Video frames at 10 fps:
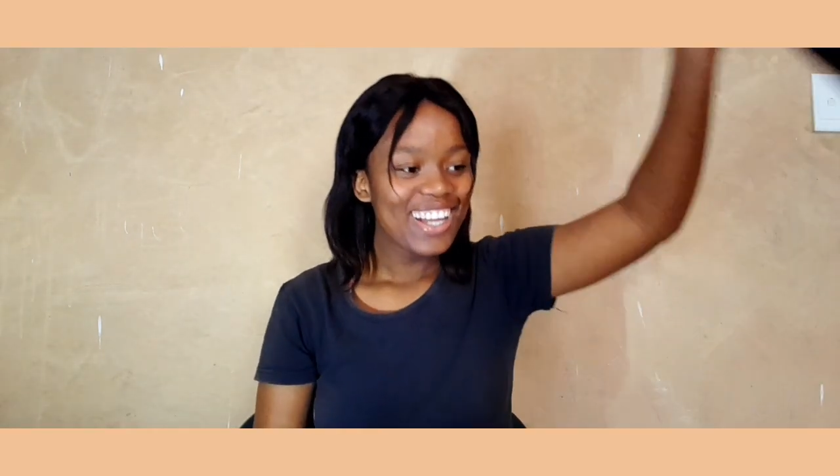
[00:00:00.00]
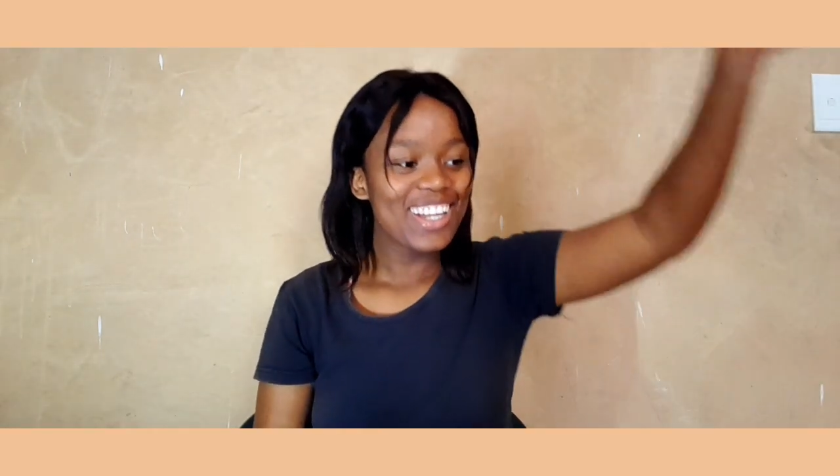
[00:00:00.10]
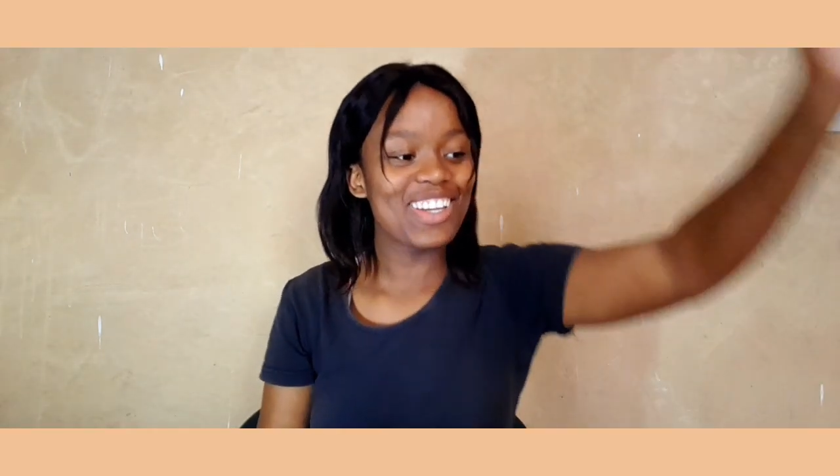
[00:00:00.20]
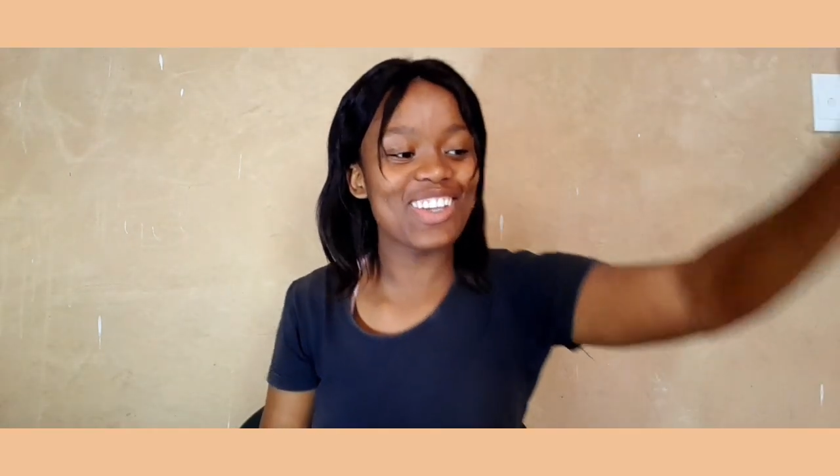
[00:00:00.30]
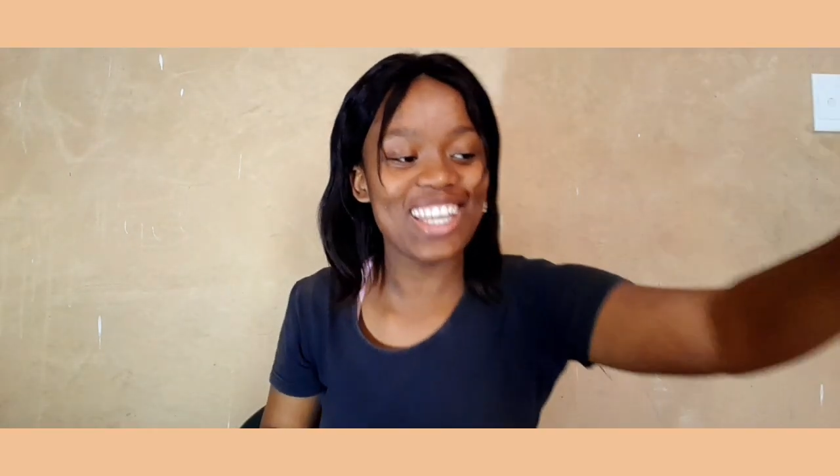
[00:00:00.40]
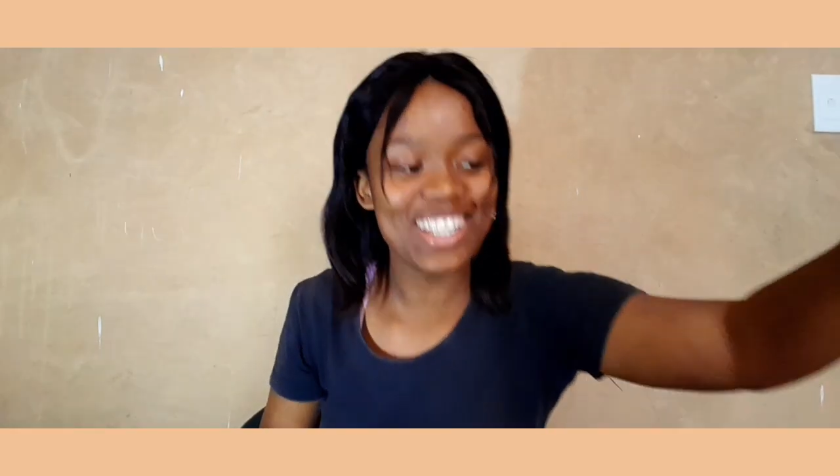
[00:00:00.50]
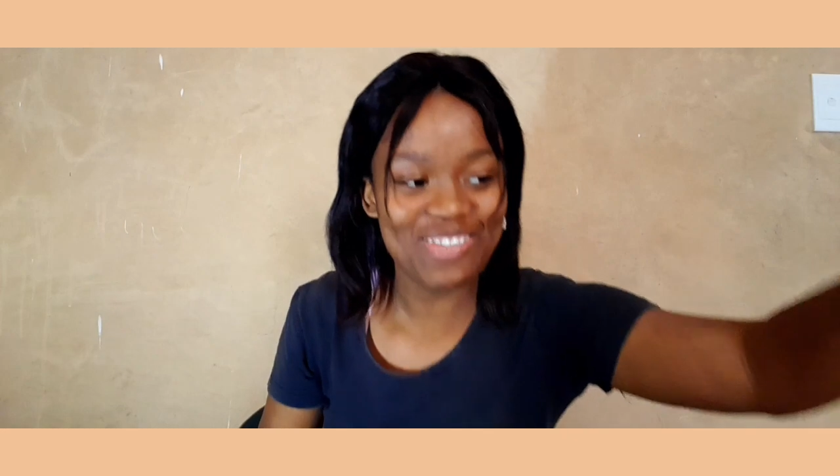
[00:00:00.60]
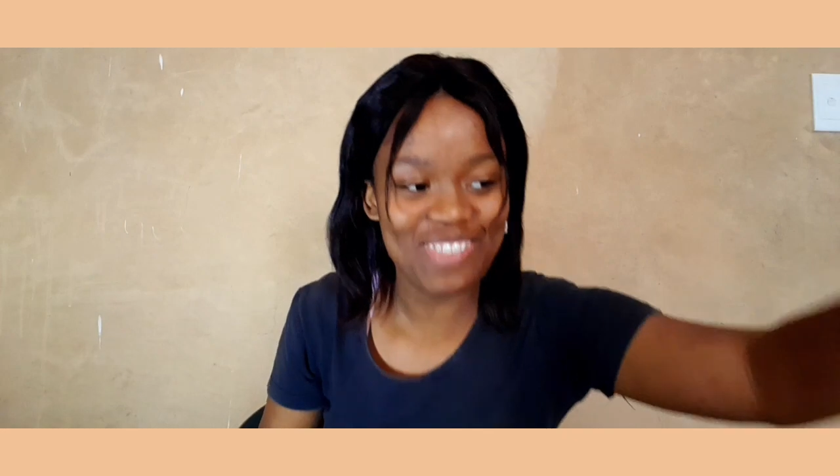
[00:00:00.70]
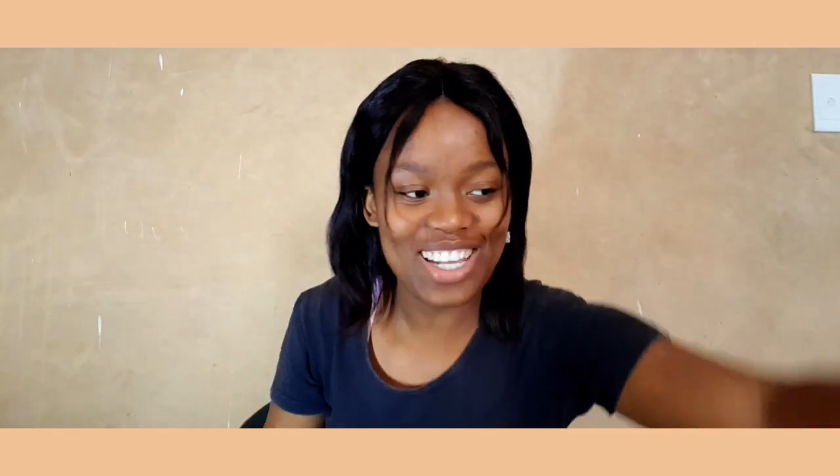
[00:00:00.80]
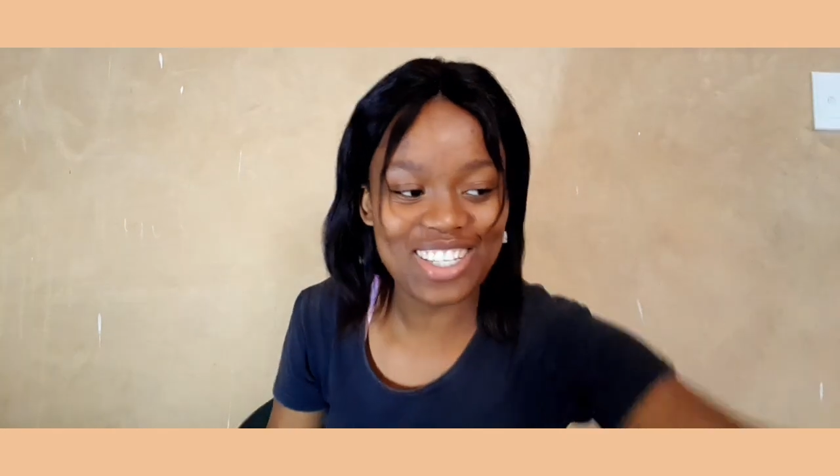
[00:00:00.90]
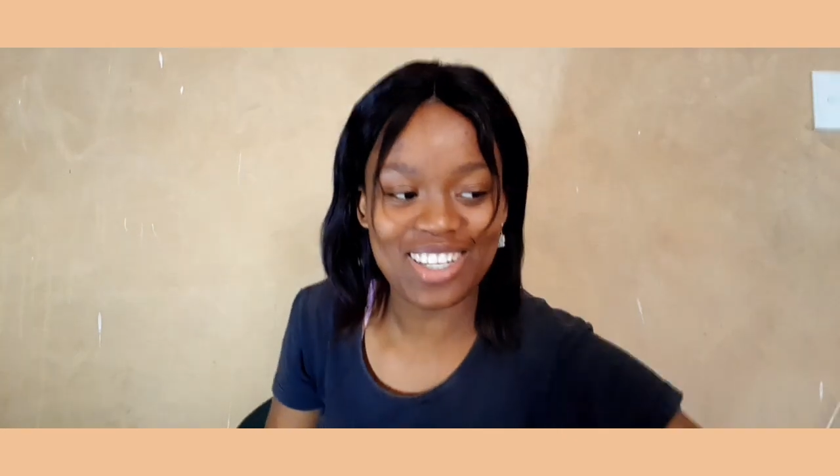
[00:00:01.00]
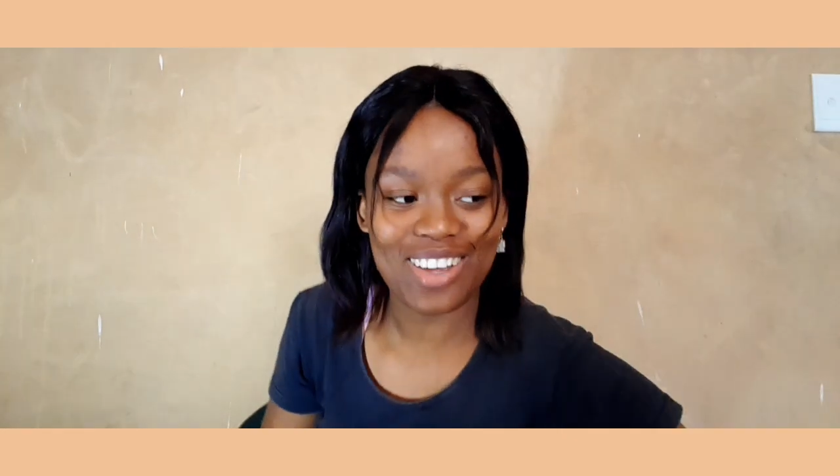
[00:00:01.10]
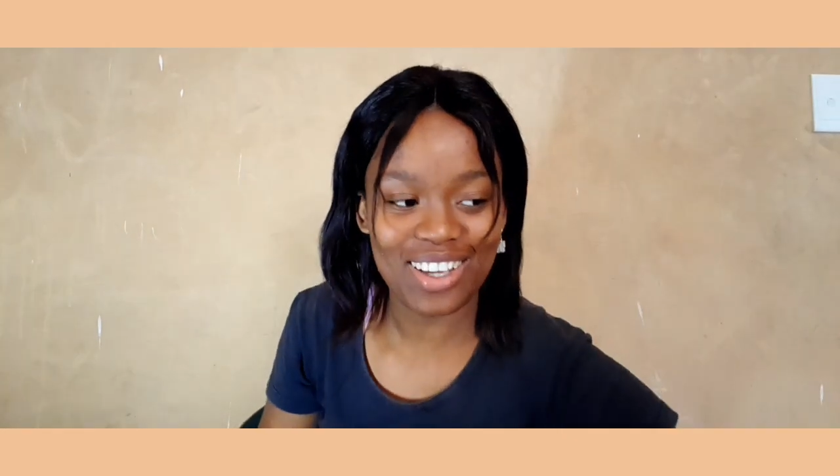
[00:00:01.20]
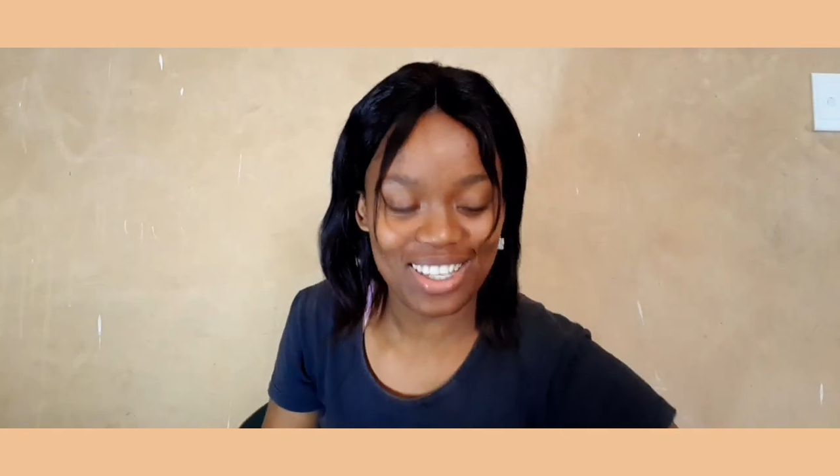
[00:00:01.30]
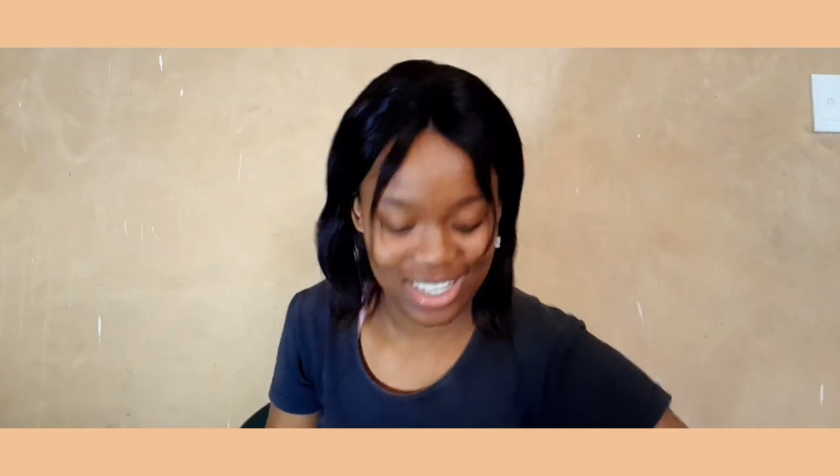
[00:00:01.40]
You can imagine how
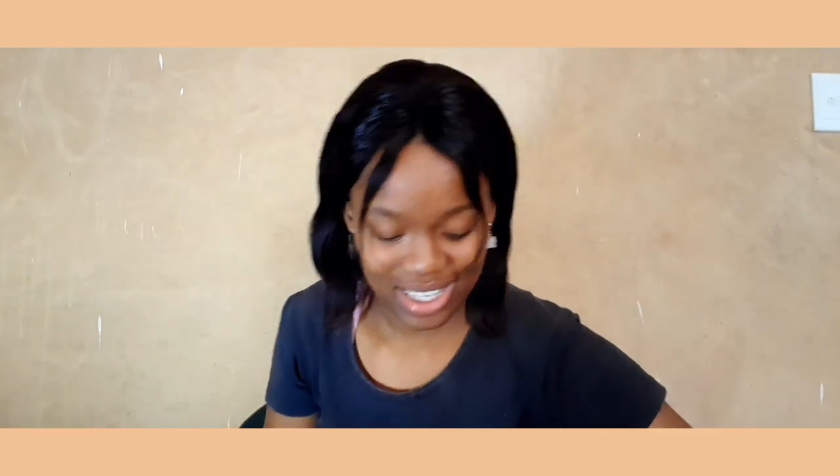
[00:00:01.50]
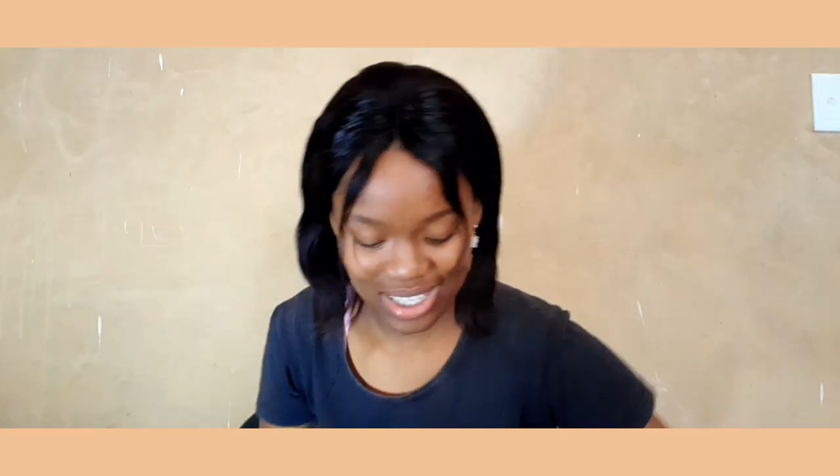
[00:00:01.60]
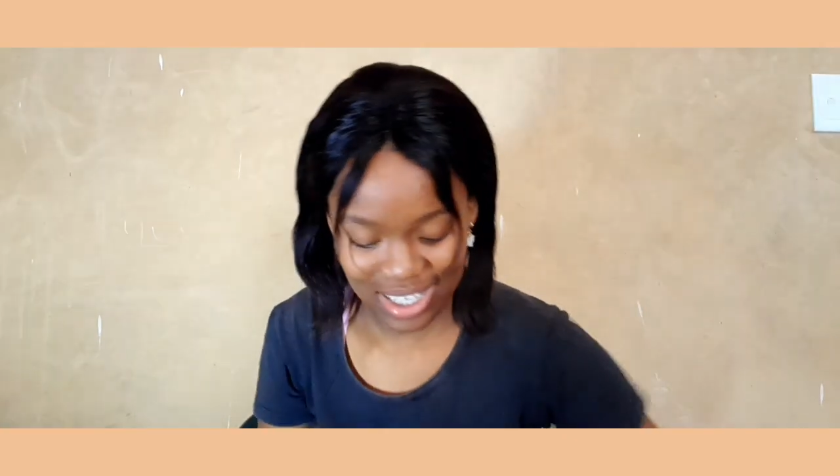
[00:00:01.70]
excited